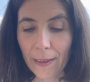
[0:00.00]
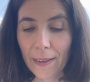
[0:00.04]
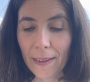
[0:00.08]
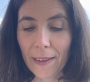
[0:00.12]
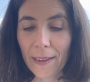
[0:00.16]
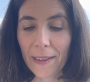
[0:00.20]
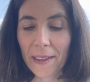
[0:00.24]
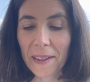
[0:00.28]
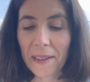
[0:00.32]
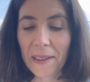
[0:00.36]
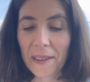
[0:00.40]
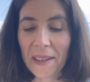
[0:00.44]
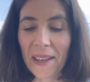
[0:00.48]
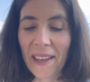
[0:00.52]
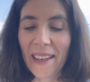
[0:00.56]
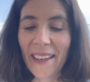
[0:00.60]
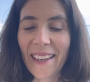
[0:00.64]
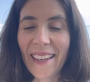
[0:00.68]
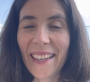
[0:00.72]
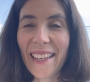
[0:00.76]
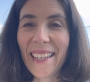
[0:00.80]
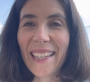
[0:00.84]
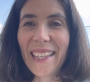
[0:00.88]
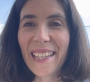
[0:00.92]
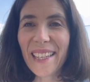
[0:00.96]

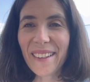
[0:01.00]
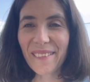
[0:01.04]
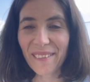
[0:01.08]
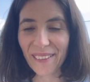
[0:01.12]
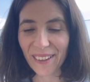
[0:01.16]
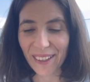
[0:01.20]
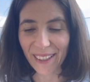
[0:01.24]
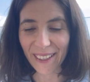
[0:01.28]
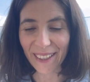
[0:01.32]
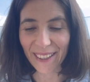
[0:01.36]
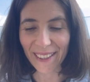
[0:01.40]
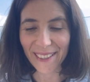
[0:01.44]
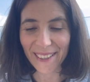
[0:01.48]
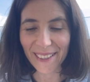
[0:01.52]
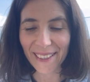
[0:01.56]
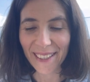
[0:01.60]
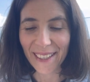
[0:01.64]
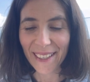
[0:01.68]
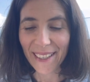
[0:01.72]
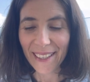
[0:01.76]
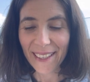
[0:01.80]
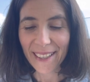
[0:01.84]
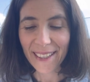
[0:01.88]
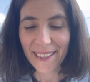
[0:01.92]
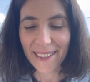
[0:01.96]
he writes,
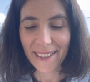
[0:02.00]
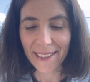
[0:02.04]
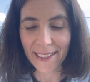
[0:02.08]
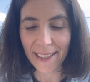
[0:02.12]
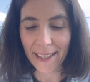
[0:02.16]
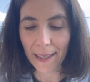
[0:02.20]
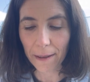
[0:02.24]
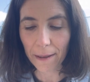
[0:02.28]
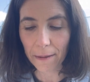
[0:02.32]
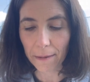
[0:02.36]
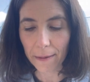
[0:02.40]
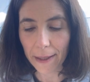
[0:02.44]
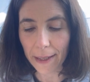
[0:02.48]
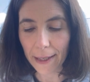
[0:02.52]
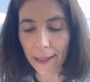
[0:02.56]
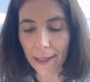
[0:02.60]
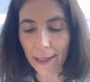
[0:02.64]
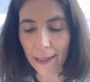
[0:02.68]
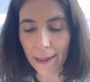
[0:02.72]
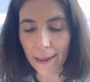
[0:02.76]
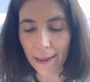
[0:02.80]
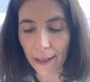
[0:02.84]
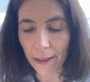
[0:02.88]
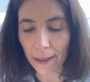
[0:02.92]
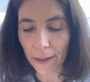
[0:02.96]
"Dear Queenie,
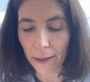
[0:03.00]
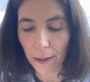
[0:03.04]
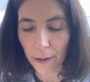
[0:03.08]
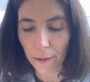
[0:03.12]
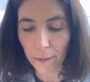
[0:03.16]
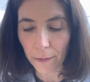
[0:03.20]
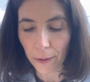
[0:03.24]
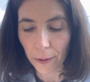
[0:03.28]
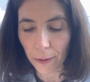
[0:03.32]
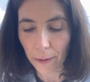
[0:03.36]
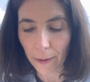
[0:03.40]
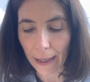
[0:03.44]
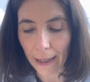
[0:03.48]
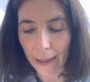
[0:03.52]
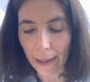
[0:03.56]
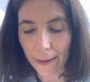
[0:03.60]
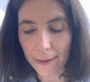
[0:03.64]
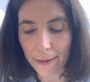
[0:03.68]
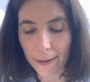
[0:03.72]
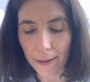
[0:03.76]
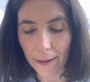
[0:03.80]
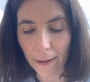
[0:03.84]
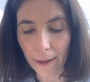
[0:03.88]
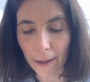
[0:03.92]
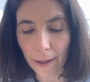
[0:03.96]
thank you for your
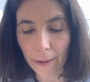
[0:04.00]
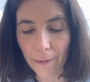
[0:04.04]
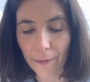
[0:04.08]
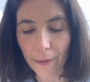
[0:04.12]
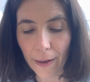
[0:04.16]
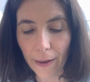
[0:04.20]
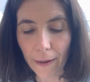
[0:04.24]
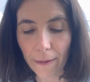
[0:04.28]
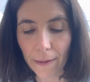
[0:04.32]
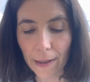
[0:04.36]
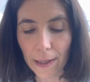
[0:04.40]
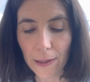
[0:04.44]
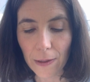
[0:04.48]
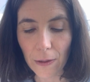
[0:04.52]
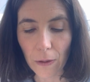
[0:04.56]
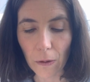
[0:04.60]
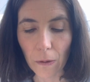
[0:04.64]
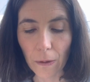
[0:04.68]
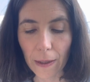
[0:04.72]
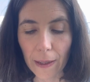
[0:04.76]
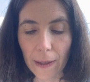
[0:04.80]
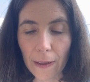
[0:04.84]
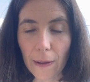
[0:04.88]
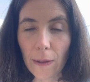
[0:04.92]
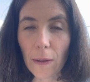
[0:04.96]
letter. I am very
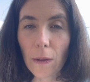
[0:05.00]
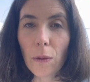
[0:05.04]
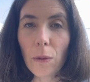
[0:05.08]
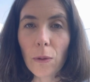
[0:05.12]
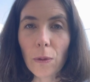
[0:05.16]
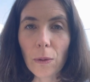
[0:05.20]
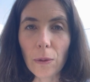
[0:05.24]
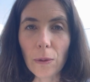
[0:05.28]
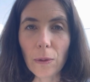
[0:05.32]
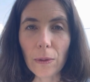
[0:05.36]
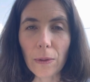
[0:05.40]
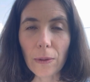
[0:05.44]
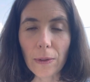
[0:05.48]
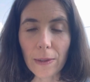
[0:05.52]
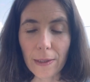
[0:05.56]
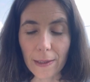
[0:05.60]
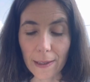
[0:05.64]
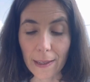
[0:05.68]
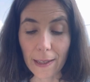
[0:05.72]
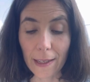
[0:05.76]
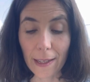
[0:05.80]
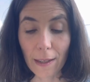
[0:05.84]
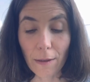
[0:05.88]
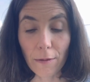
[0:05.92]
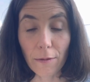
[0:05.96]
sorry. Yours," and
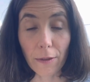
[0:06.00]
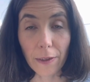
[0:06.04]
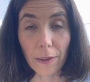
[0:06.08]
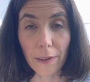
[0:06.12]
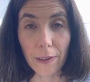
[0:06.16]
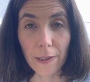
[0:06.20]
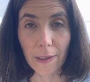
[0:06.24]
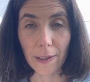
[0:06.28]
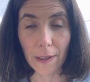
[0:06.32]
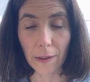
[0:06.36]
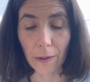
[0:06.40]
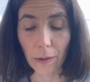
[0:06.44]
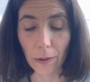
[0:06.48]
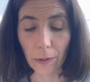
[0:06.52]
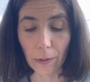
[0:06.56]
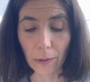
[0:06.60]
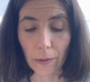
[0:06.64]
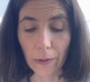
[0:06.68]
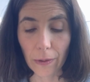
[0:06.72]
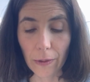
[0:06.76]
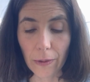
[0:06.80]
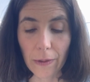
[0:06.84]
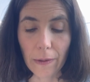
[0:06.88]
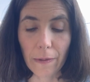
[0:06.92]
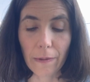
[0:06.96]
then he crosses out
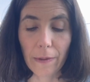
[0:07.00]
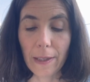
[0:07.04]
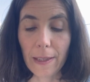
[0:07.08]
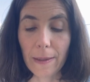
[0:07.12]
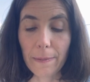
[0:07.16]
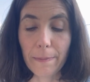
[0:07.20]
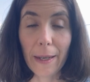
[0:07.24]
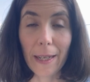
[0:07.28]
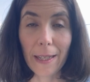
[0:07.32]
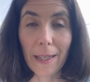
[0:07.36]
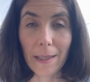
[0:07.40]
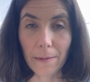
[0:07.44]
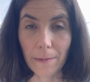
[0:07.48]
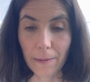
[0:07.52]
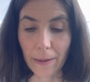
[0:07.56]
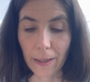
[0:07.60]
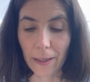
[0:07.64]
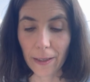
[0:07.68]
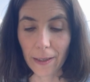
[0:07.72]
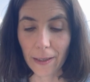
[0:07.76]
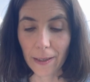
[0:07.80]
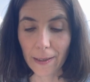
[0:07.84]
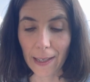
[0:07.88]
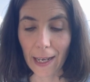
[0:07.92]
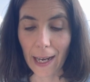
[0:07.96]
"yours" and writes, "best
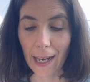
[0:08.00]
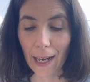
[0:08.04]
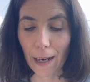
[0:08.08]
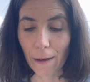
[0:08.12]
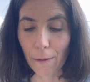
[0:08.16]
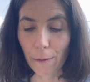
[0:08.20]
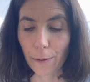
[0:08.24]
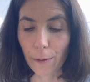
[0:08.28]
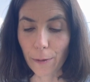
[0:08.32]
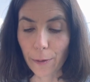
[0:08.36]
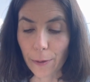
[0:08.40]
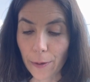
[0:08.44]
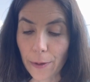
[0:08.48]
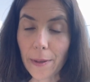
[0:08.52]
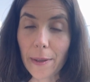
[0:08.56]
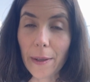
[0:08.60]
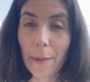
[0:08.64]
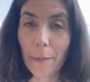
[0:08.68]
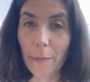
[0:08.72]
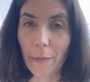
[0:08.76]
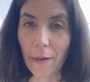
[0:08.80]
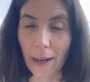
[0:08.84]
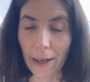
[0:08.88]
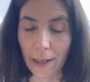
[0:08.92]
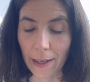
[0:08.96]
wishes, Harold,"
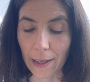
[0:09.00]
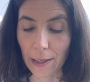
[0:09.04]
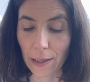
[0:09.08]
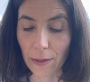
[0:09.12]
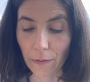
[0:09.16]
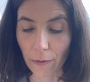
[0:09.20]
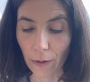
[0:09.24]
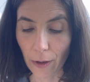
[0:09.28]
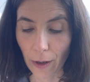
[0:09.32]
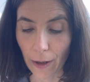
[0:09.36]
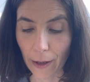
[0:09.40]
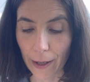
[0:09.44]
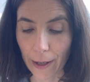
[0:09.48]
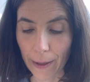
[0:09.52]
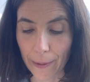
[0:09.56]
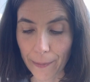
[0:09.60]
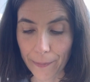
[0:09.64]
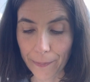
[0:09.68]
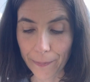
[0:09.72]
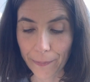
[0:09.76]
in brackets, "Fry."